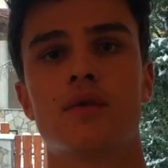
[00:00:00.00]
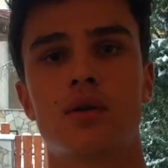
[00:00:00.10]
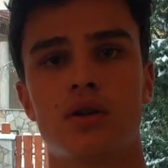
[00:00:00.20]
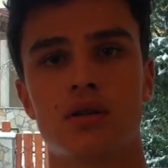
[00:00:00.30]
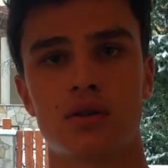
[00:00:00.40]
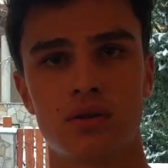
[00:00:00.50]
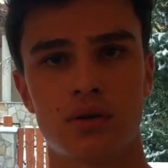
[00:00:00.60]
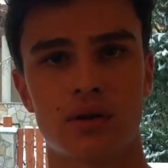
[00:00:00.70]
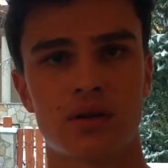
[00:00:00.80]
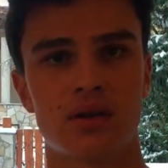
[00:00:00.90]
very
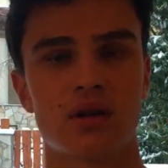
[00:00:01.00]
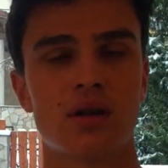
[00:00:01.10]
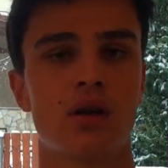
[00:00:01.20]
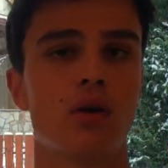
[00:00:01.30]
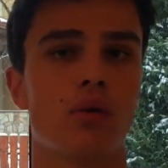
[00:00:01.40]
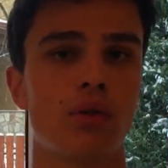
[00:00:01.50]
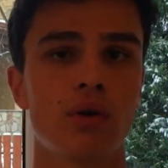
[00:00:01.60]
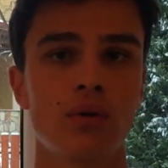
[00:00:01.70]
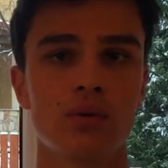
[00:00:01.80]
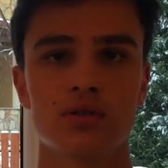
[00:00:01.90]
good.
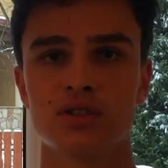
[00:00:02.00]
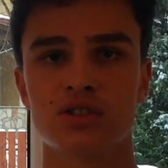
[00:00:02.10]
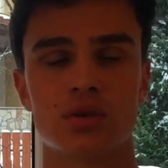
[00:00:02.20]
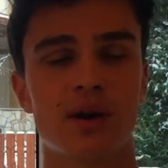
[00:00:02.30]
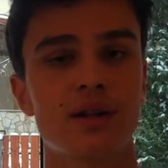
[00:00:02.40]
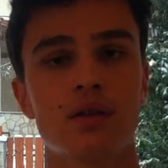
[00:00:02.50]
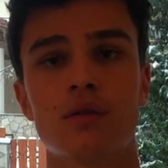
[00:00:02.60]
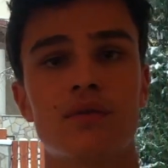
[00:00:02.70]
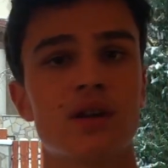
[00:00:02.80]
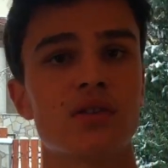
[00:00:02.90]
Although just a regular
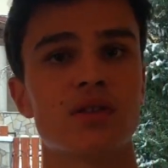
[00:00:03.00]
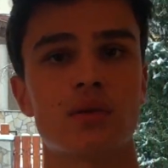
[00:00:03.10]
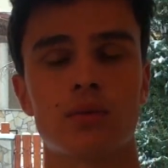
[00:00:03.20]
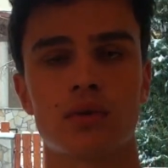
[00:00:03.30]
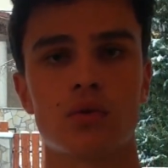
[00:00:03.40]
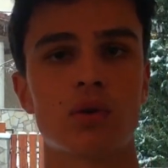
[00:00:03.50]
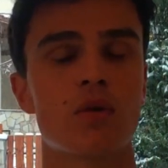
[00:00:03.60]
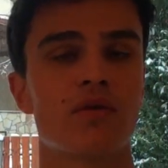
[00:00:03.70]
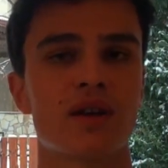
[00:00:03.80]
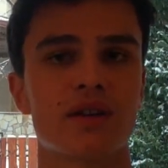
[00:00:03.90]
face or
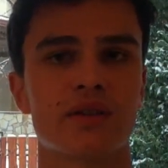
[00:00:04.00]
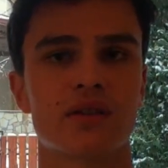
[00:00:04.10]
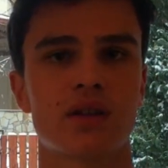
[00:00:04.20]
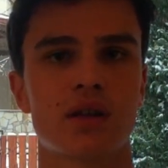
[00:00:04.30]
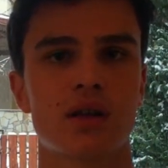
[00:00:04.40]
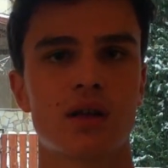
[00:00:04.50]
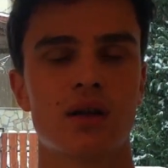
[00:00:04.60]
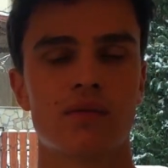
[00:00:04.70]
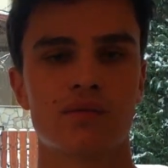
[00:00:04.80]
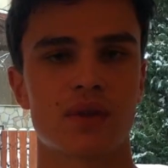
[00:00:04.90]
normal face
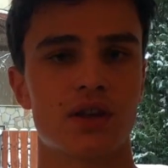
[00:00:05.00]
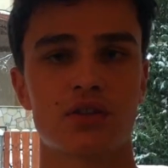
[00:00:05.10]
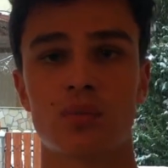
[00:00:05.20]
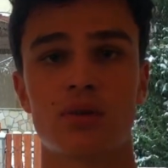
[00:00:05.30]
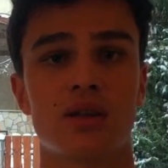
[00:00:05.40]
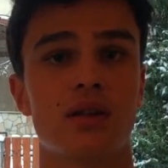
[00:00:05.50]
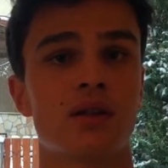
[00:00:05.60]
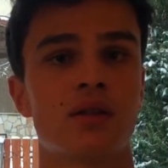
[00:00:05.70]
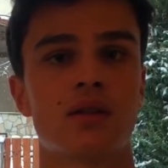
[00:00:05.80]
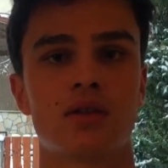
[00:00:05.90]
is completely
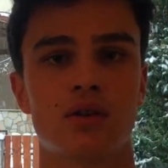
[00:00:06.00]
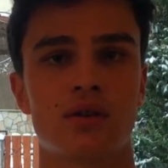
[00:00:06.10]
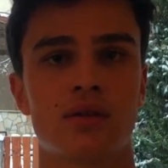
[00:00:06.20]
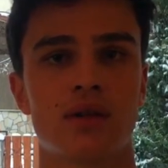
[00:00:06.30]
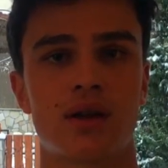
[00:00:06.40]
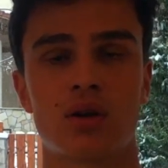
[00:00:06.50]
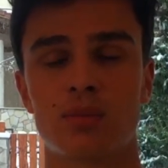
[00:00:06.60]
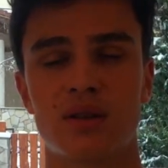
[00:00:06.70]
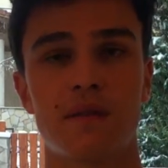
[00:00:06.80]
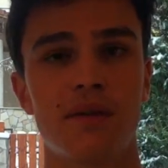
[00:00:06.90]
good and
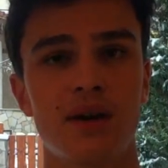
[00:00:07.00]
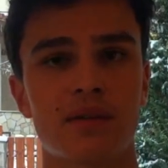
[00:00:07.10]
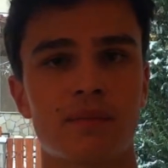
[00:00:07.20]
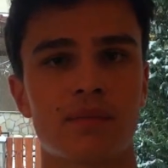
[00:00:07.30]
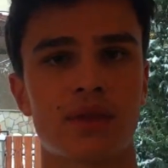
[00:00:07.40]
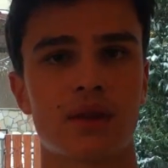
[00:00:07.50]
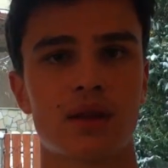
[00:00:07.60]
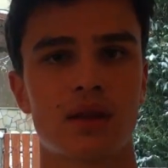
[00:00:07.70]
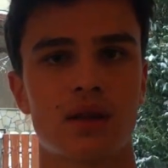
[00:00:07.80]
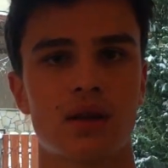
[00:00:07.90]
completely fine.
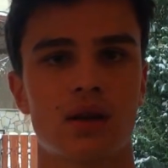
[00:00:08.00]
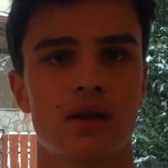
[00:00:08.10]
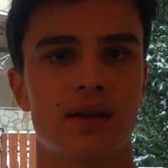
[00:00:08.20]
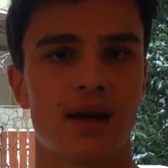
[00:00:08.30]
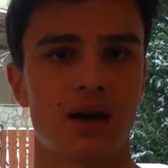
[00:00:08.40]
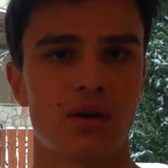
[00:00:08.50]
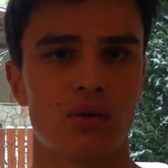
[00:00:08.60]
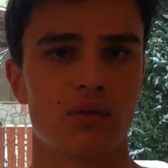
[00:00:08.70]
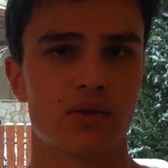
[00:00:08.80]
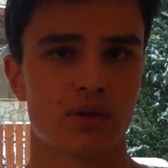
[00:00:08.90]

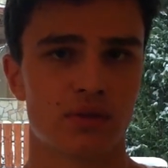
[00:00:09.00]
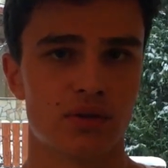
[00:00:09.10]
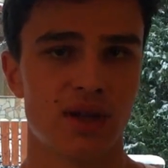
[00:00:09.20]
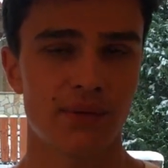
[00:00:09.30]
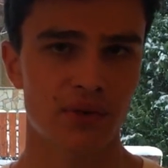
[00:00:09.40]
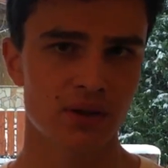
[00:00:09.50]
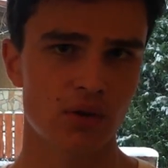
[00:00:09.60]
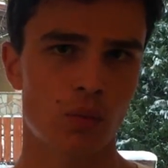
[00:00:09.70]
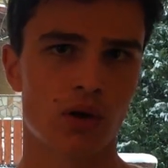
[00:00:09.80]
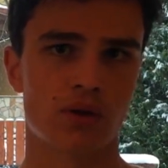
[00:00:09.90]
Now, you definitely
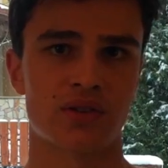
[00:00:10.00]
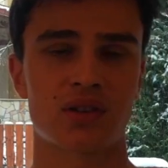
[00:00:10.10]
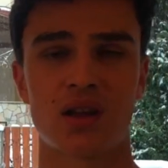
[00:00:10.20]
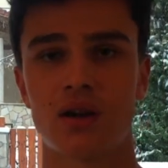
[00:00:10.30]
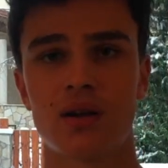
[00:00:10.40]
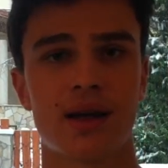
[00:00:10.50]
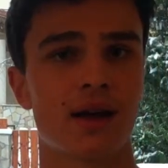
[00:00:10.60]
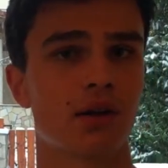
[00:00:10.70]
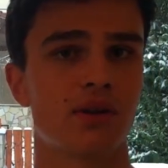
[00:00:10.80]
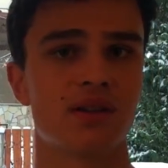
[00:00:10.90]
don't want to look scared,
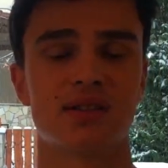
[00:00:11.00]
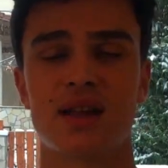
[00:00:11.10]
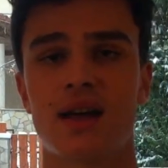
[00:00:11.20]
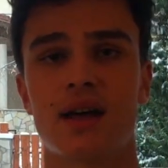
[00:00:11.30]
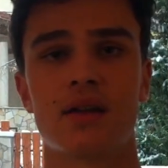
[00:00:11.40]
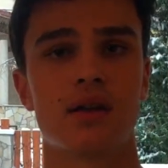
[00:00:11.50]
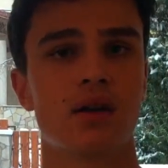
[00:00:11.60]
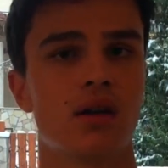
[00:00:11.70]
angry, sad,